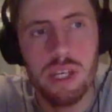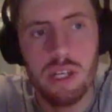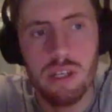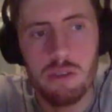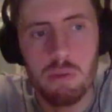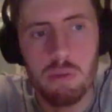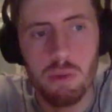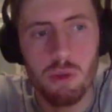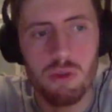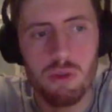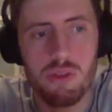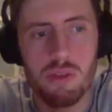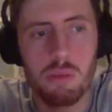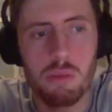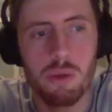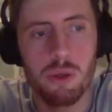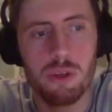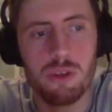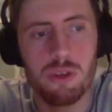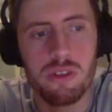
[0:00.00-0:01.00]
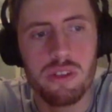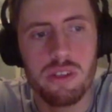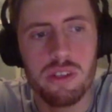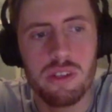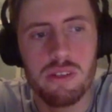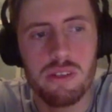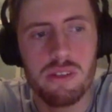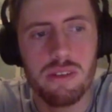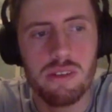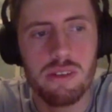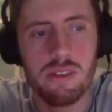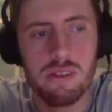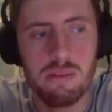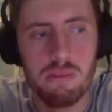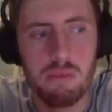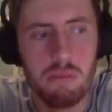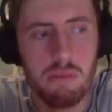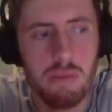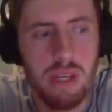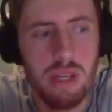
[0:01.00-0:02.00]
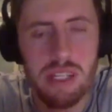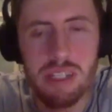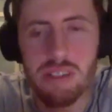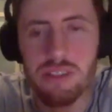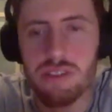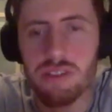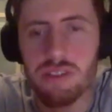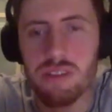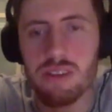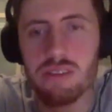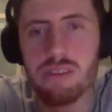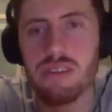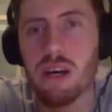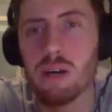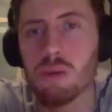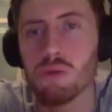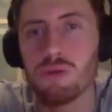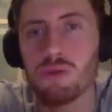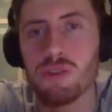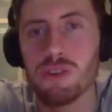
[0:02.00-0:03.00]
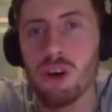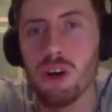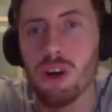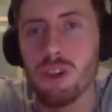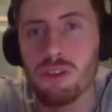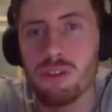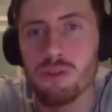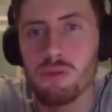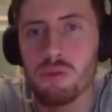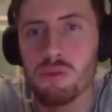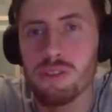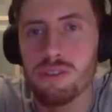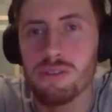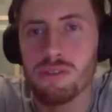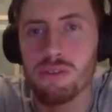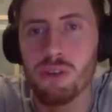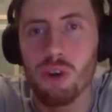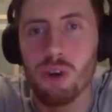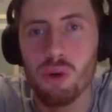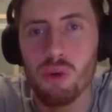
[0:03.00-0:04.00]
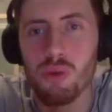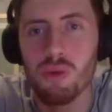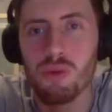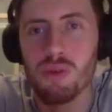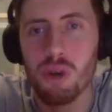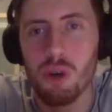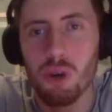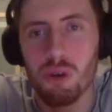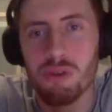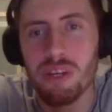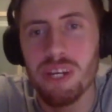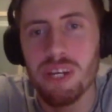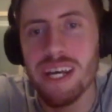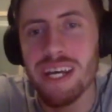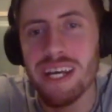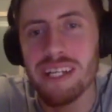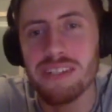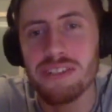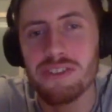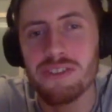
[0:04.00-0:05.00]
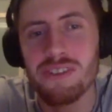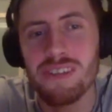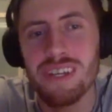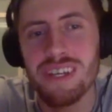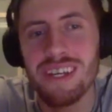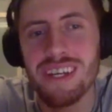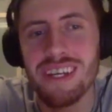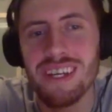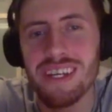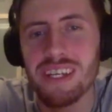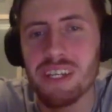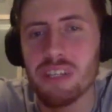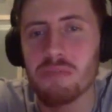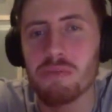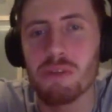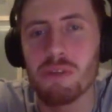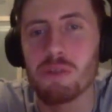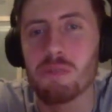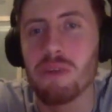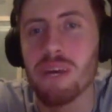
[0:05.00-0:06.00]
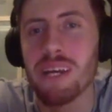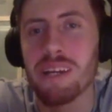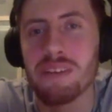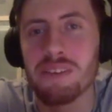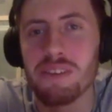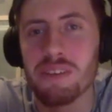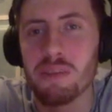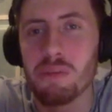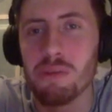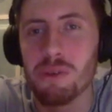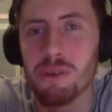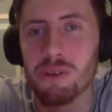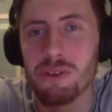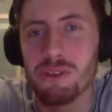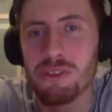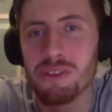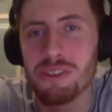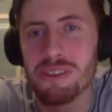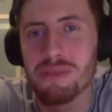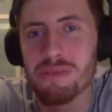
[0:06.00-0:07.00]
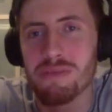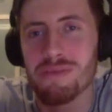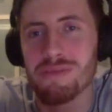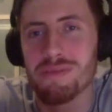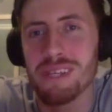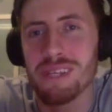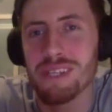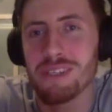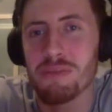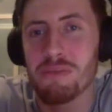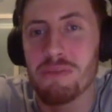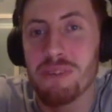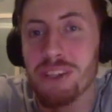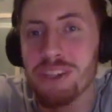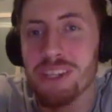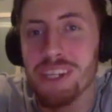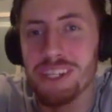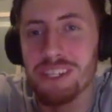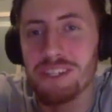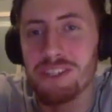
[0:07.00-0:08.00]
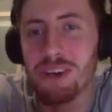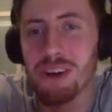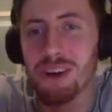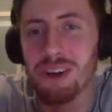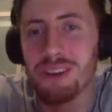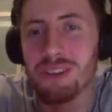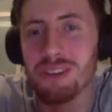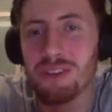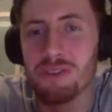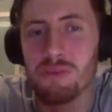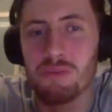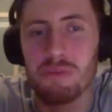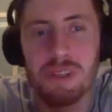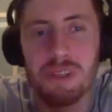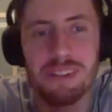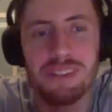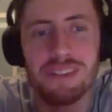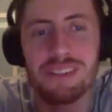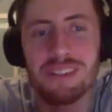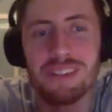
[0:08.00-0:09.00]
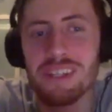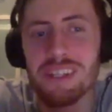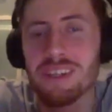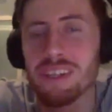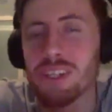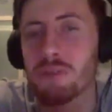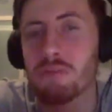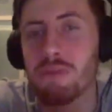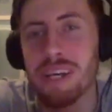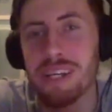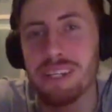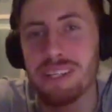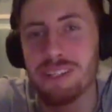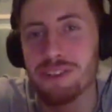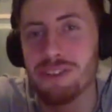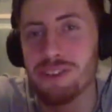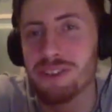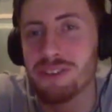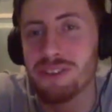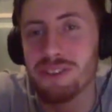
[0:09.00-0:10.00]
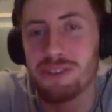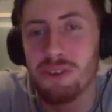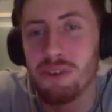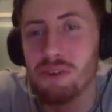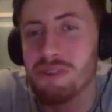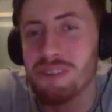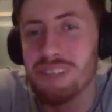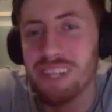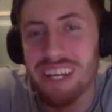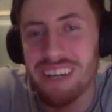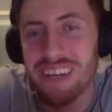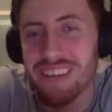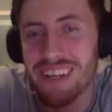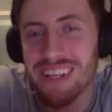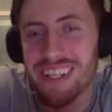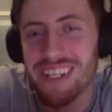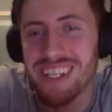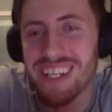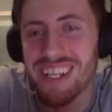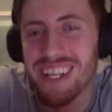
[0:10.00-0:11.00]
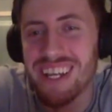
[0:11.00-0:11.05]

I suppose the person that makes a thousand dollars with no overheads is much better than the person that makes a million dollars, but that their expenditure is over that, right?